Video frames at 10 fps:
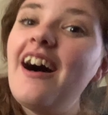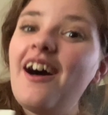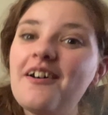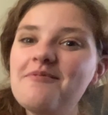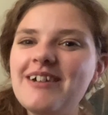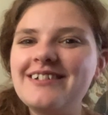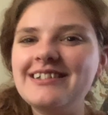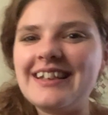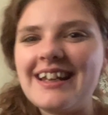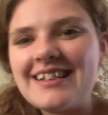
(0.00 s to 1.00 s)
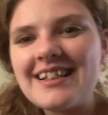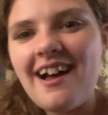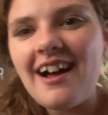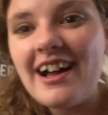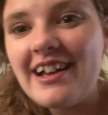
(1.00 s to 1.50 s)
oh my goodness,
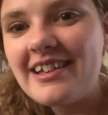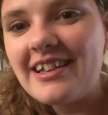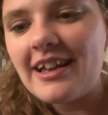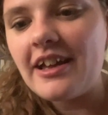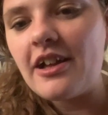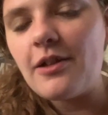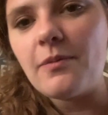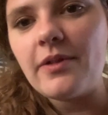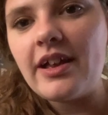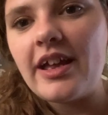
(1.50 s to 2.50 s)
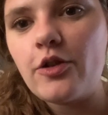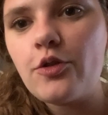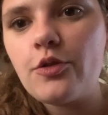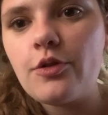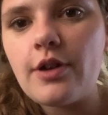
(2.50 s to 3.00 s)
I am
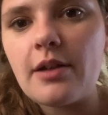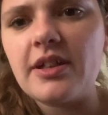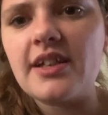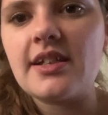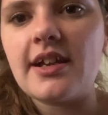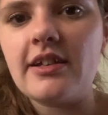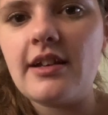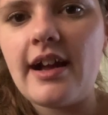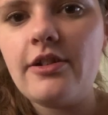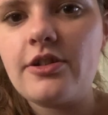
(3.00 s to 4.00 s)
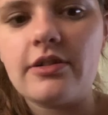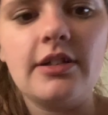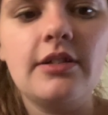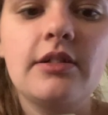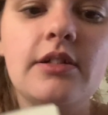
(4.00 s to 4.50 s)
incredibly excited. Actually,